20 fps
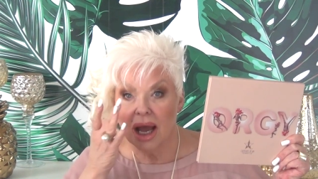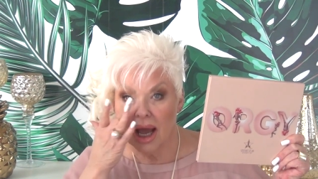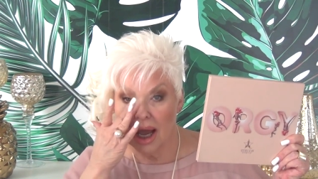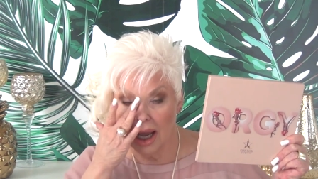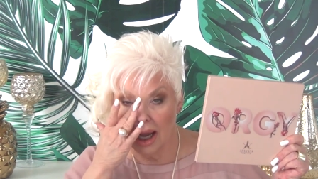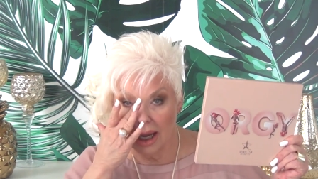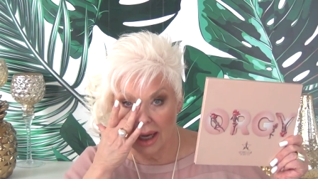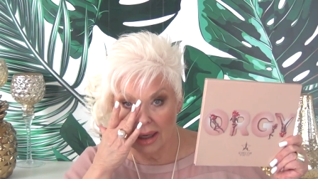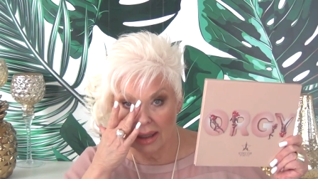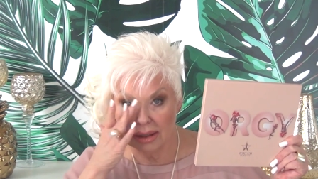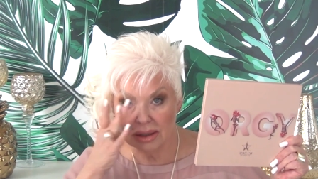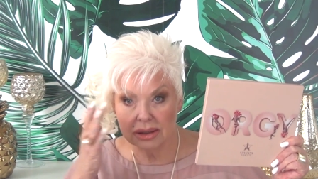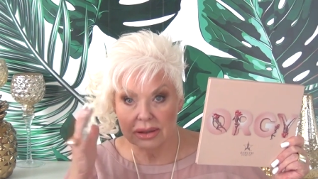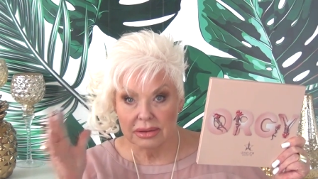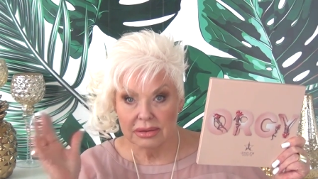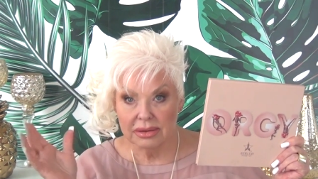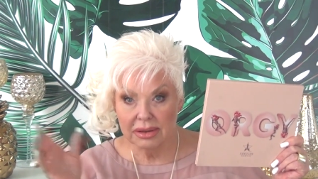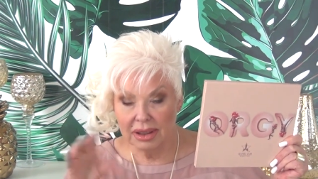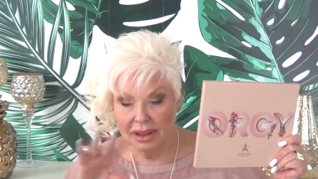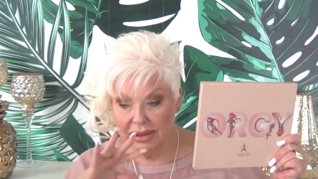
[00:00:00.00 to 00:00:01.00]
uh,
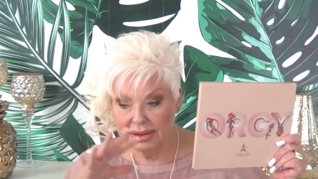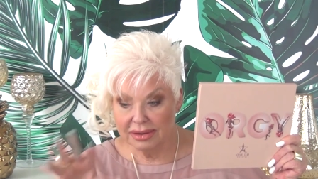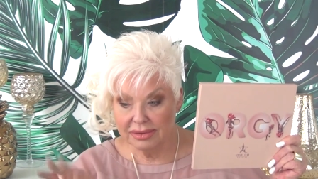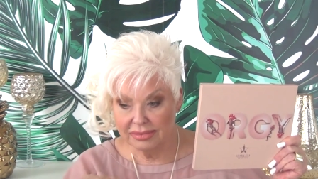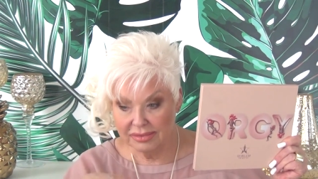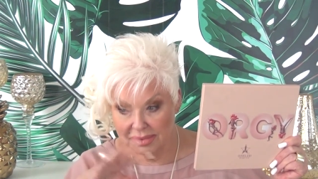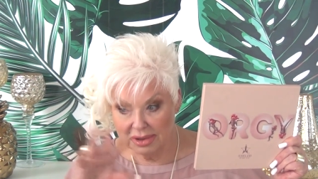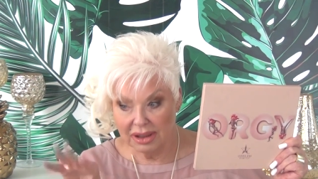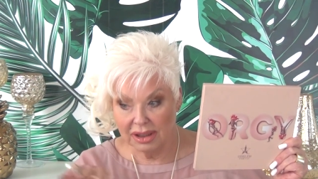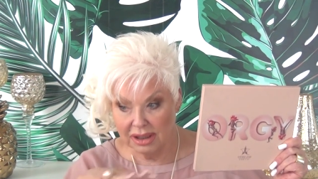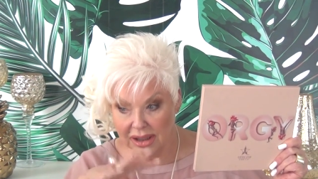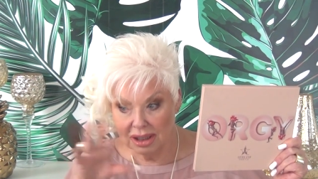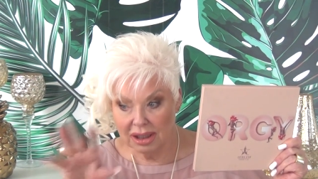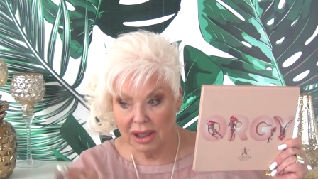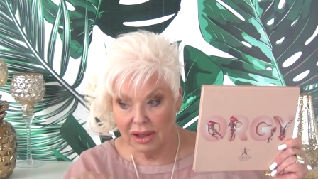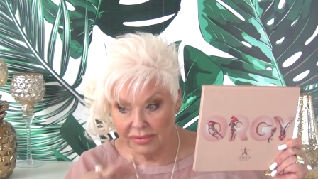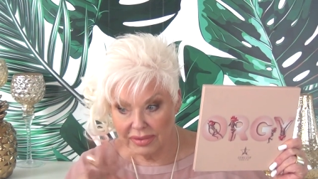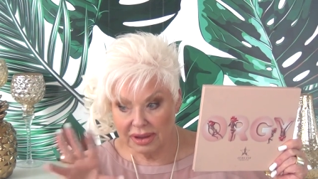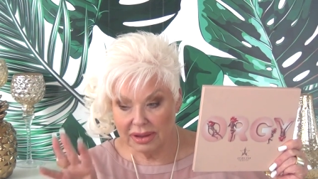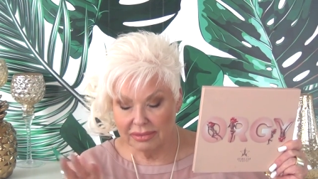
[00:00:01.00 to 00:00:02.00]
uh, you
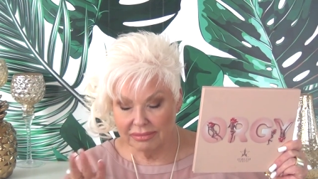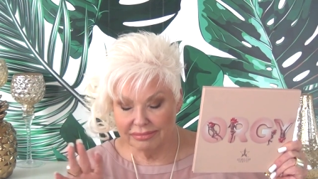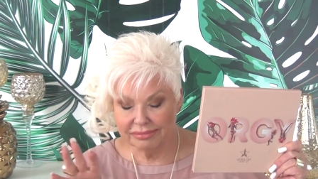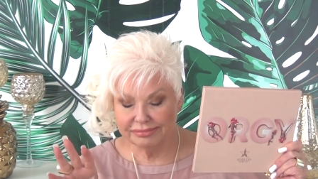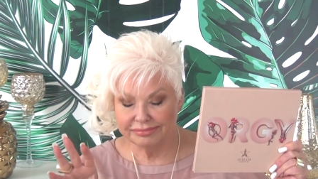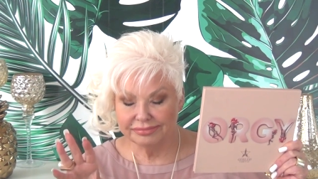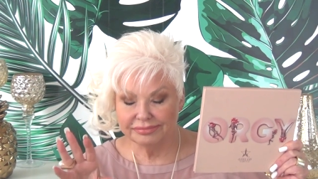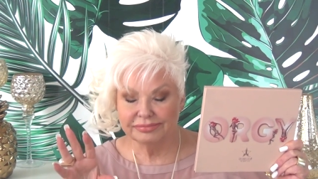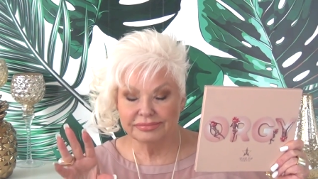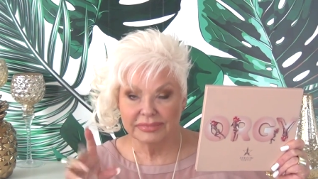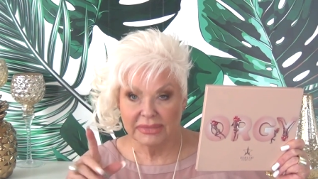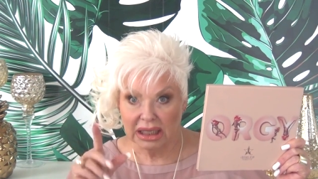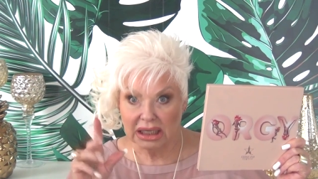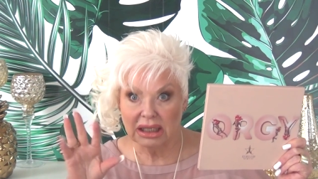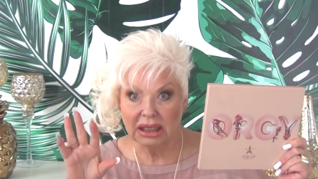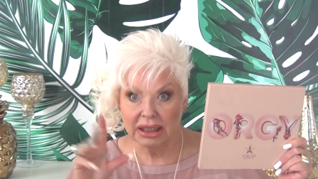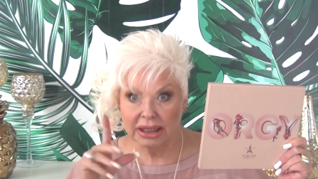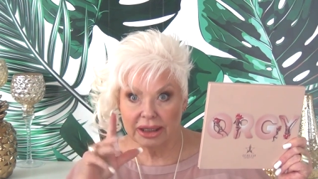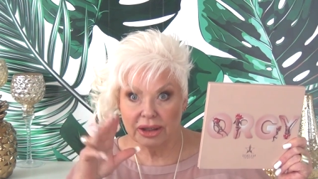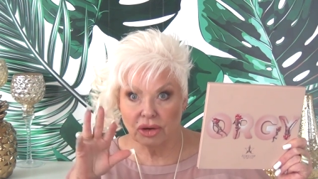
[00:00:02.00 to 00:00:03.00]
know, the the
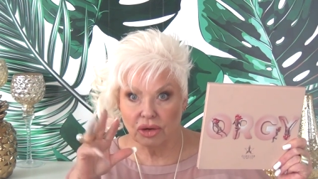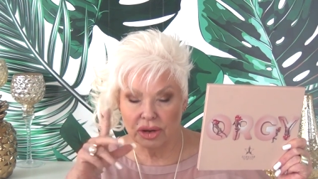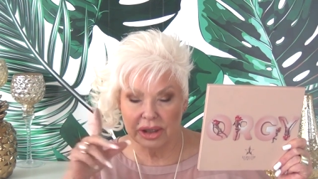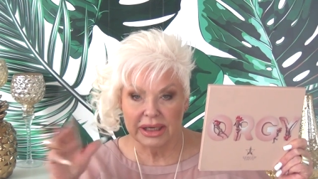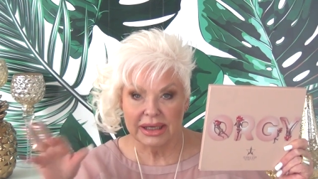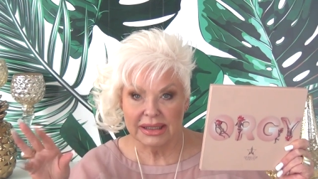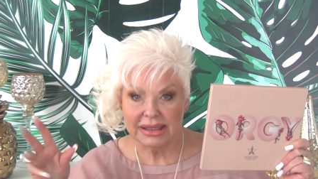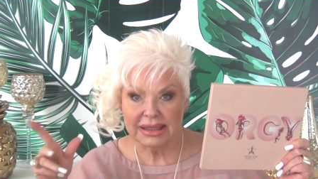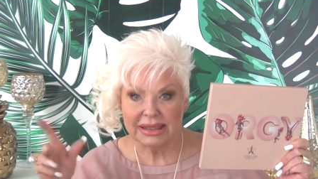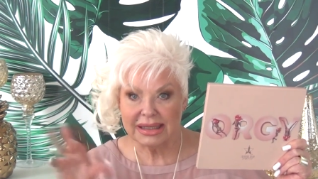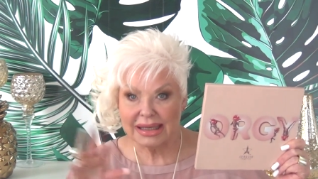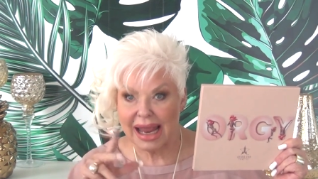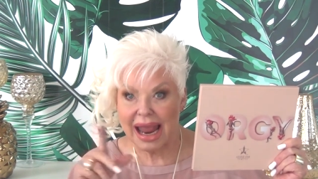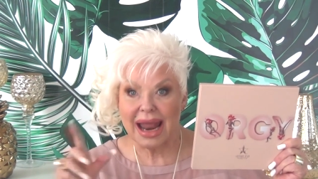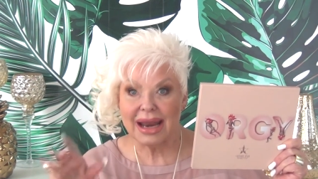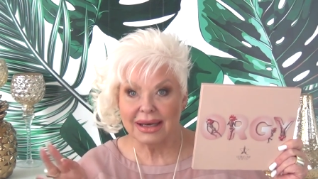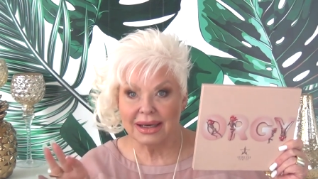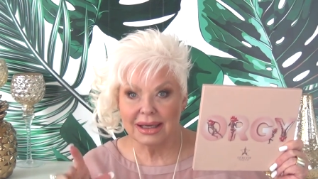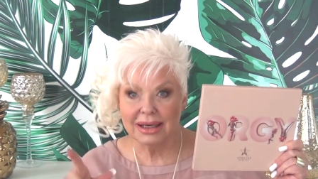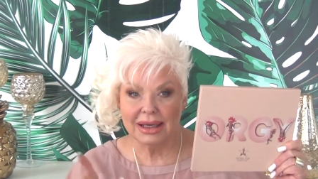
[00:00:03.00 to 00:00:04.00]
glittery,
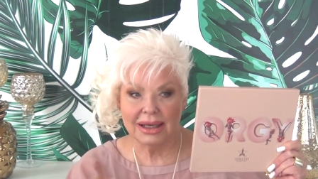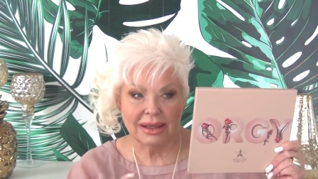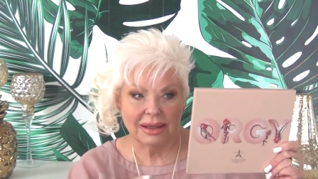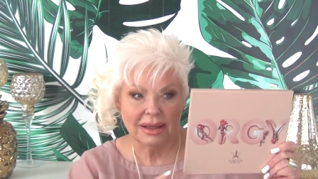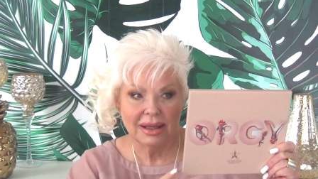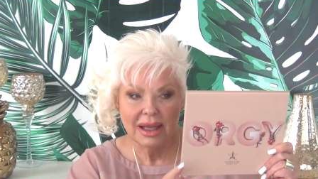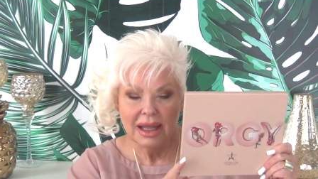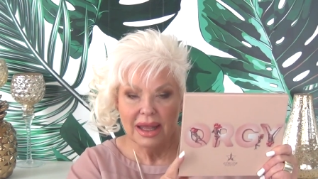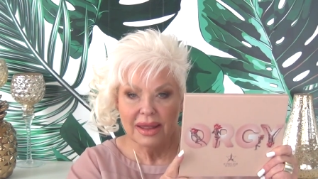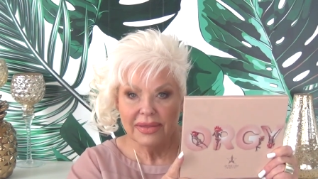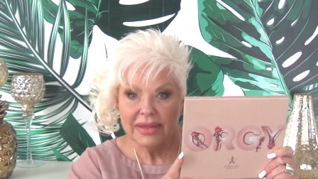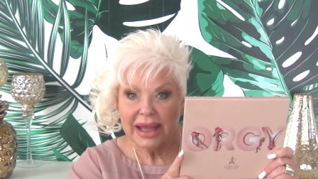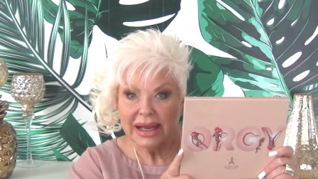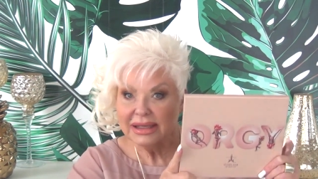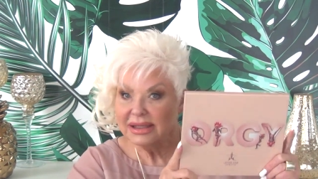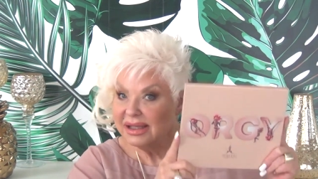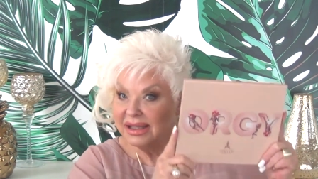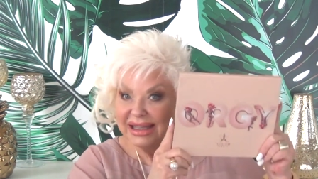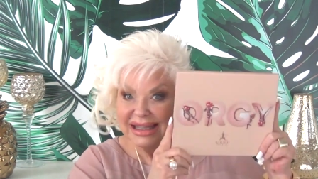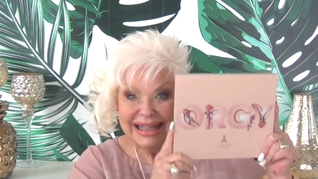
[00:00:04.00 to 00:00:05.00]
satiny
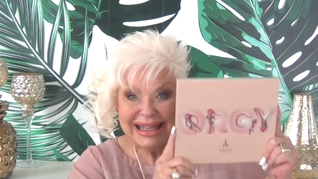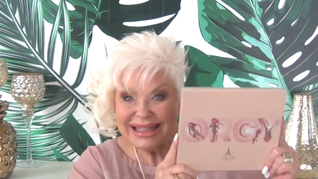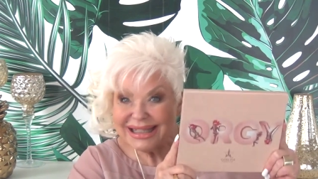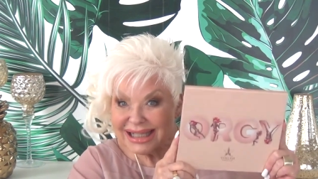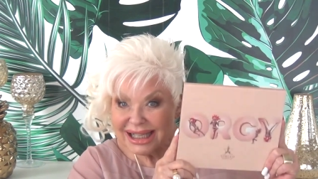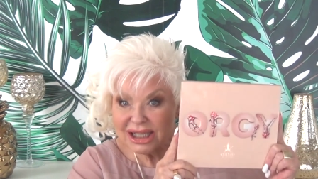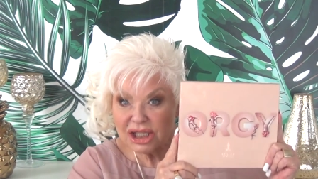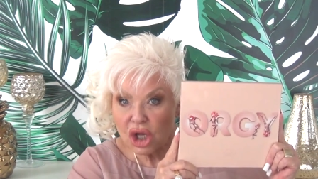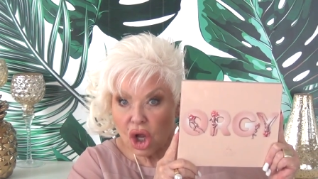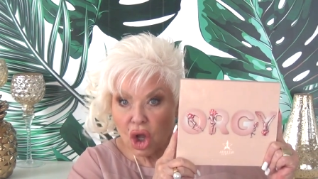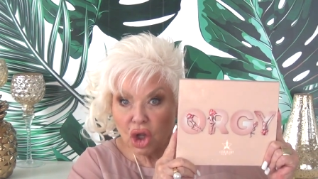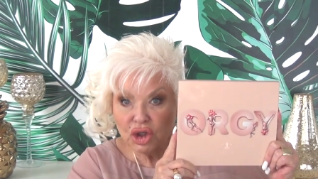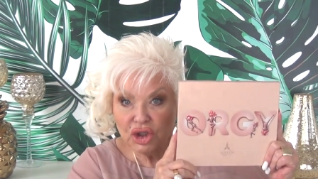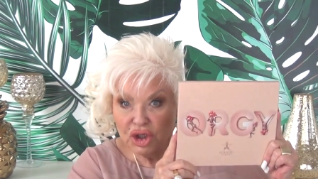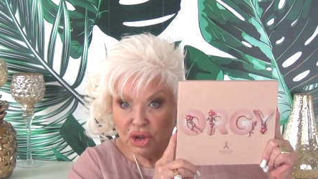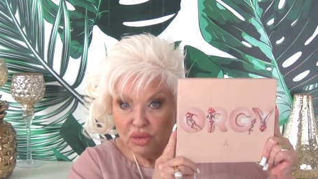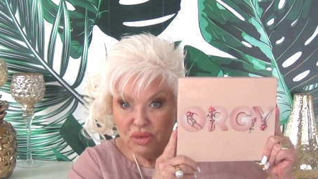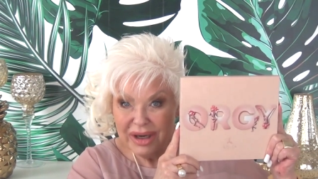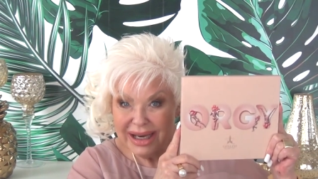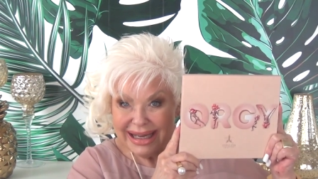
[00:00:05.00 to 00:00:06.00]
things. This is all
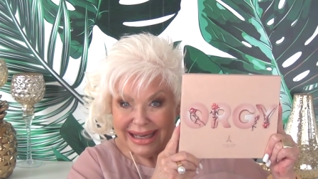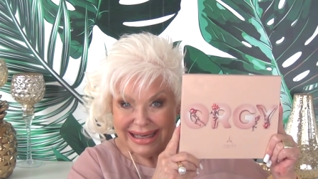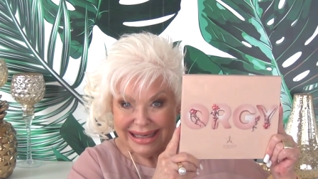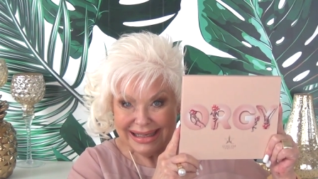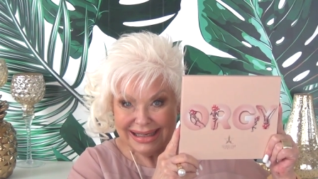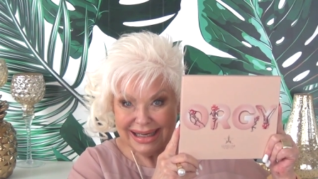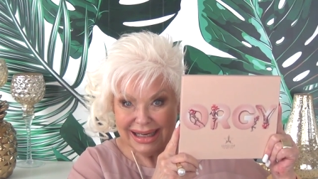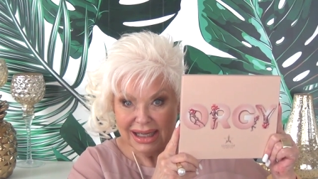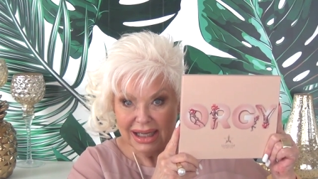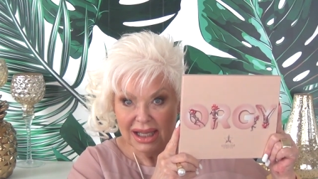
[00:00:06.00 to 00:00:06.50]
you need.